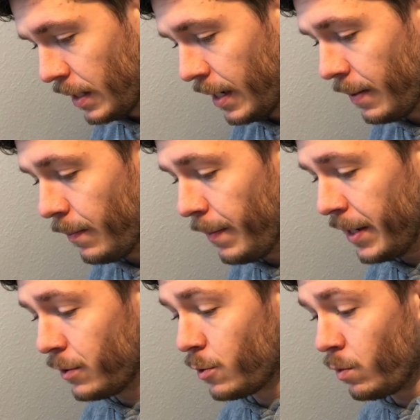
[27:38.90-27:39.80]
Then
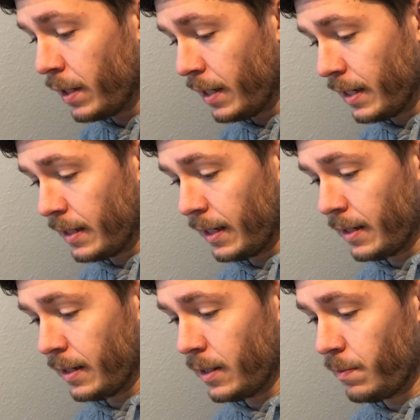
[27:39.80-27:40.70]
minus one
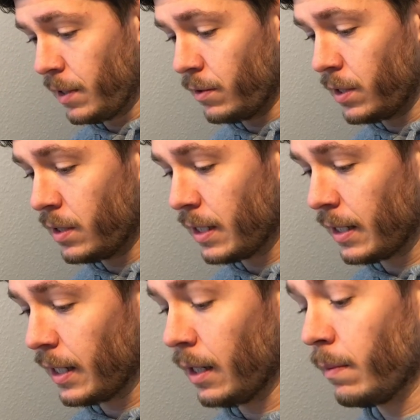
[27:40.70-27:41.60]
attack dice because he's
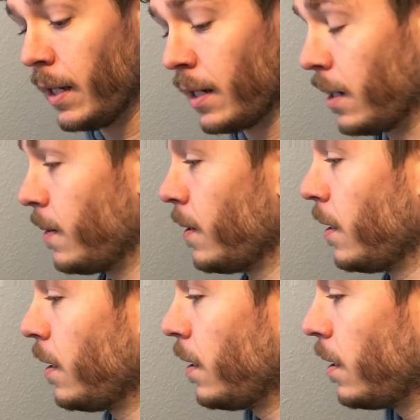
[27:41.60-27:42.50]
attacking Bergues.
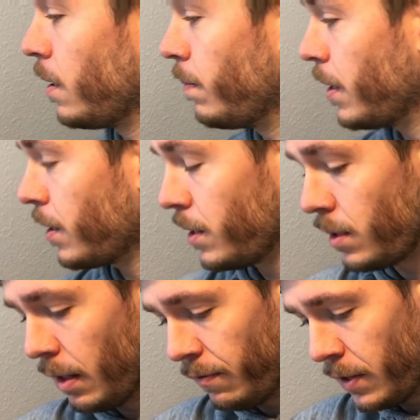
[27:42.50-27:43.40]
Bergues is
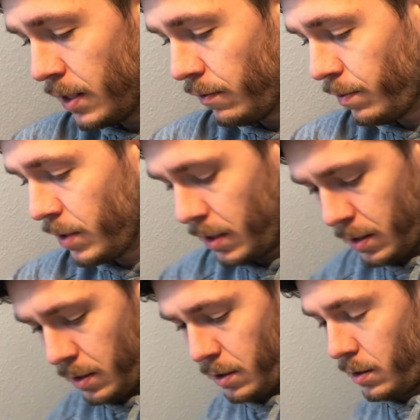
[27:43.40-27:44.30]
a defensive
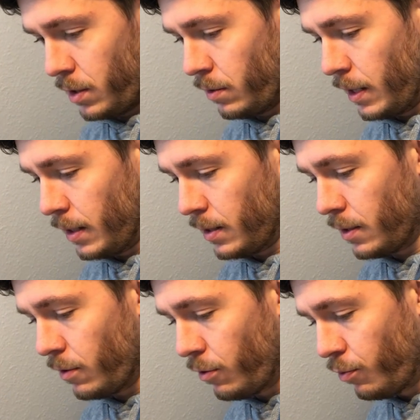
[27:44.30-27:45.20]
position, so
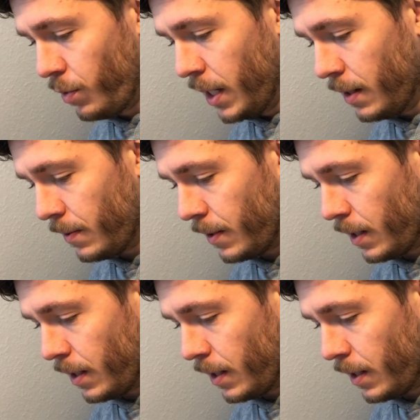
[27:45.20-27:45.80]
that's three.